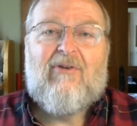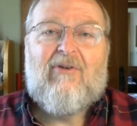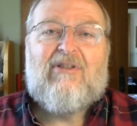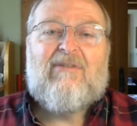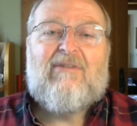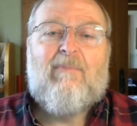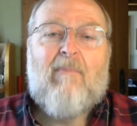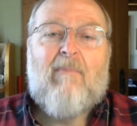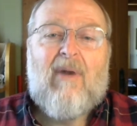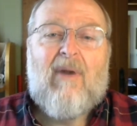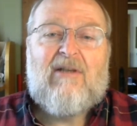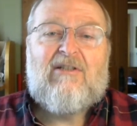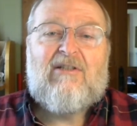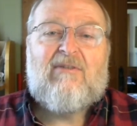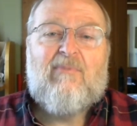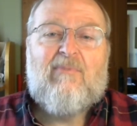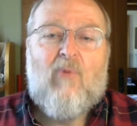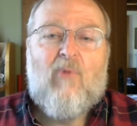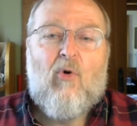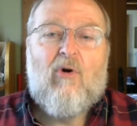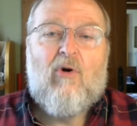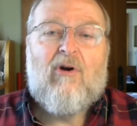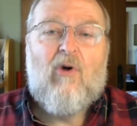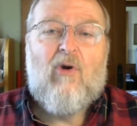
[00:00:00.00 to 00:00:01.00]
is much
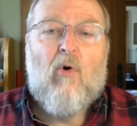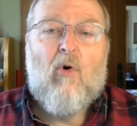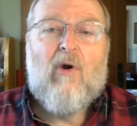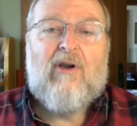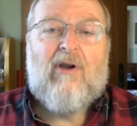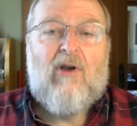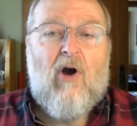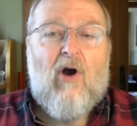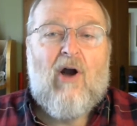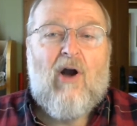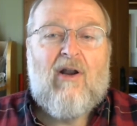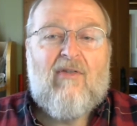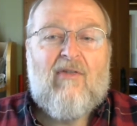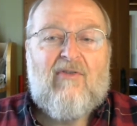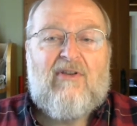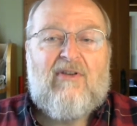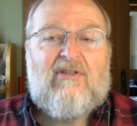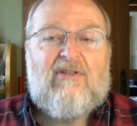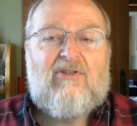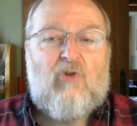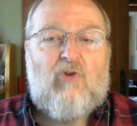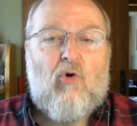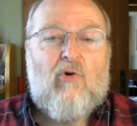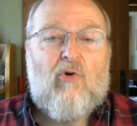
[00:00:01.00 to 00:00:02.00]
more going on in
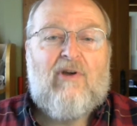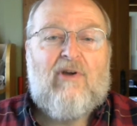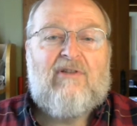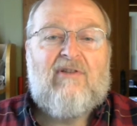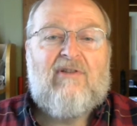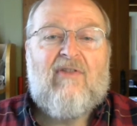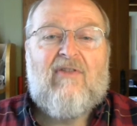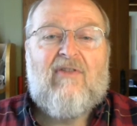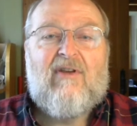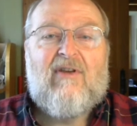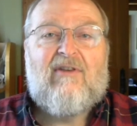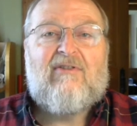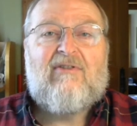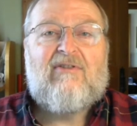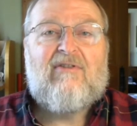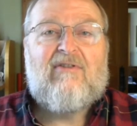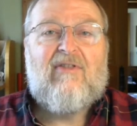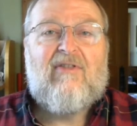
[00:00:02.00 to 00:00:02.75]
these stories than this.